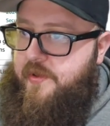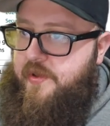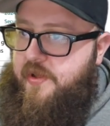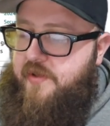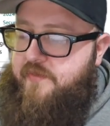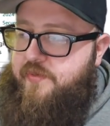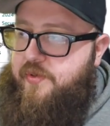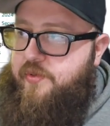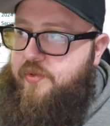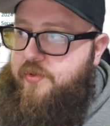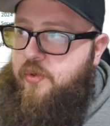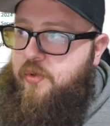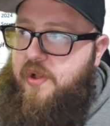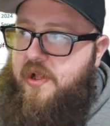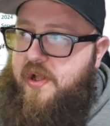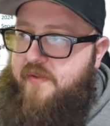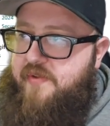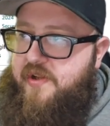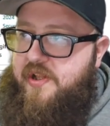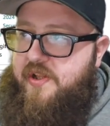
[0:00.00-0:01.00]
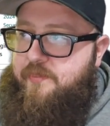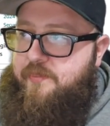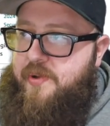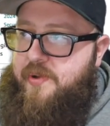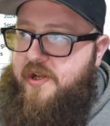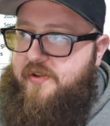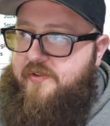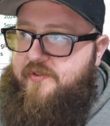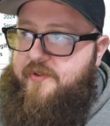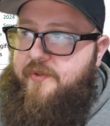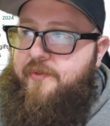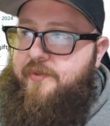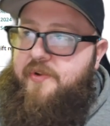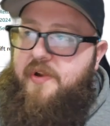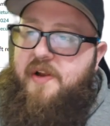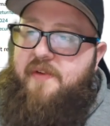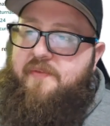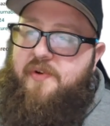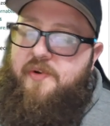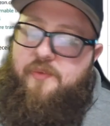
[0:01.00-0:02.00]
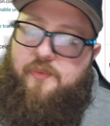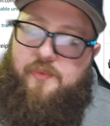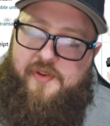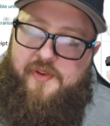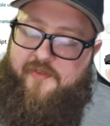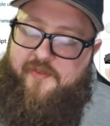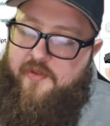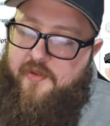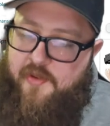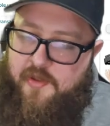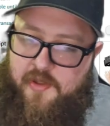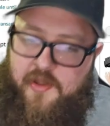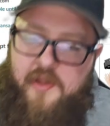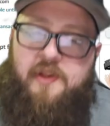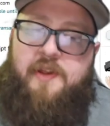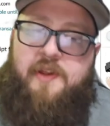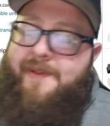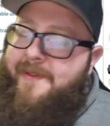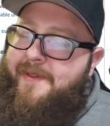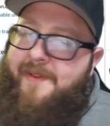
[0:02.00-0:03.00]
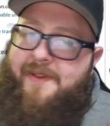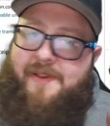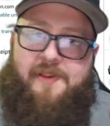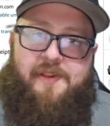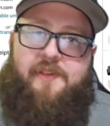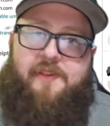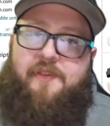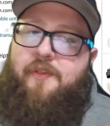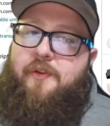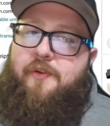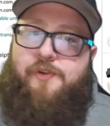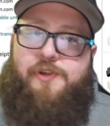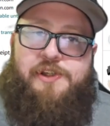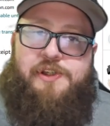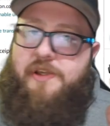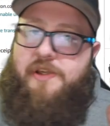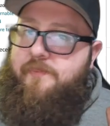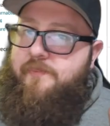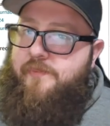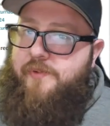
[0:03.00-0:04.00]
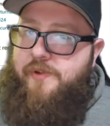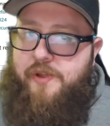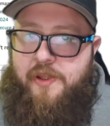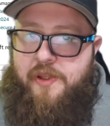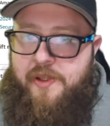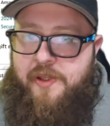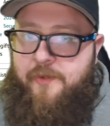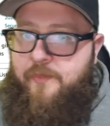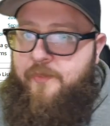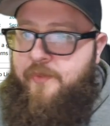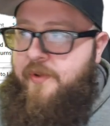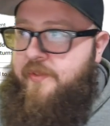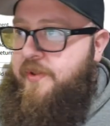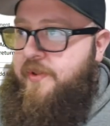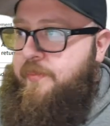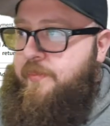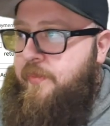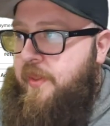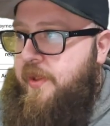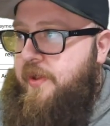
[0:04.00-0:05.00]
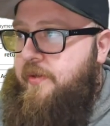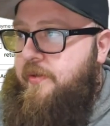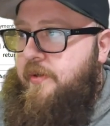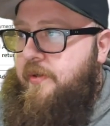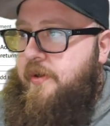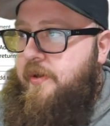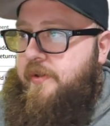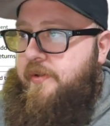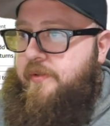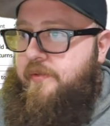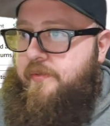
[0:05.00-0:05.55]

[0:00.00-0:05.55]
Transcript: If you don't have an impact screwdriver, which they're cheap, you can get one of them later on.